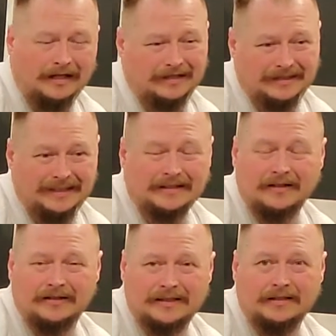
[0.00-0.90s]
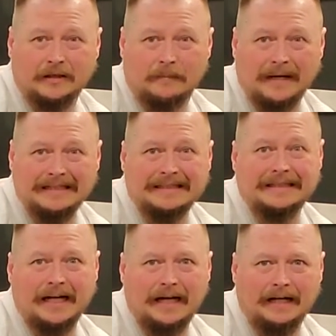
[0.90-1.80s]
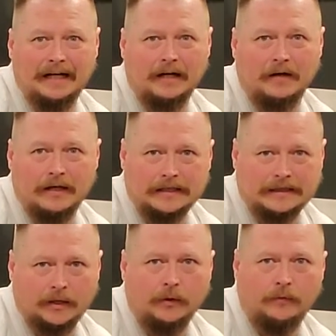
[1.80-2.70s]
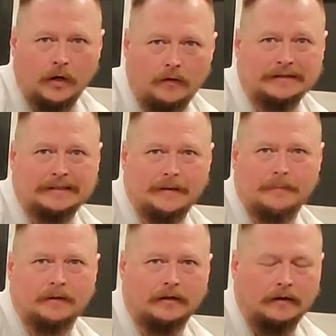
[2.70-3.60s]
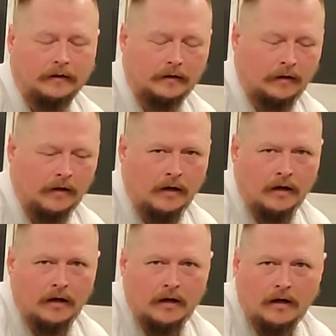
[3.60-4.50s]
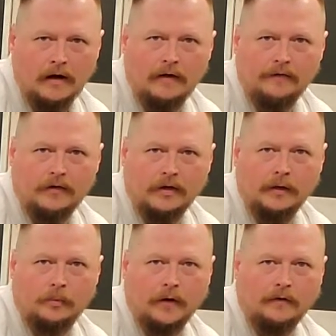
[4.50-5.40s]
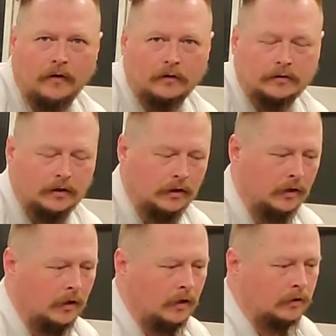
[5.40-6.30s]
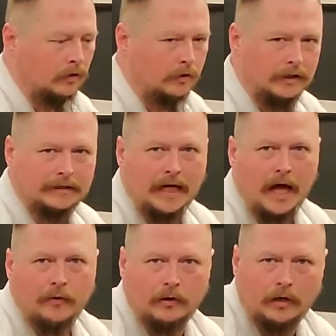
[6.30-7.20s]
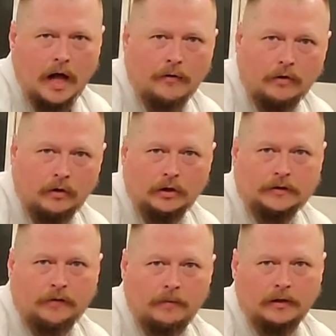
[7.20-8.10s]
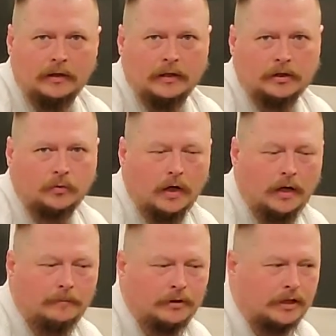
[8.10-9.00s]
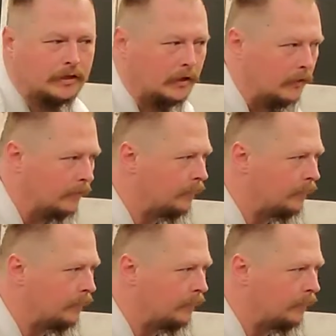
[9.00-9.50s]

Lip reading: These are the bases, and they are necessary for every step of the break falls. So this is how it looks from a squatting position.